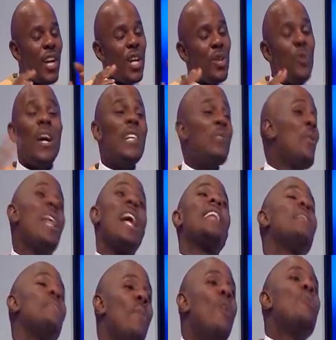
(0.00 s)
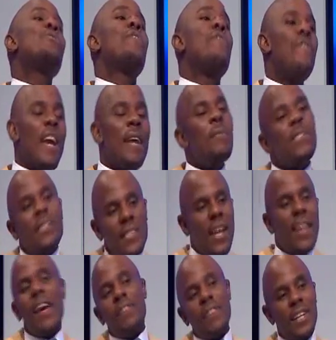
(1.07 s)
You guys were like the most famous
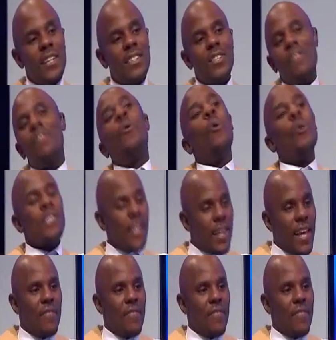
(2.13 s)
South Africans of all South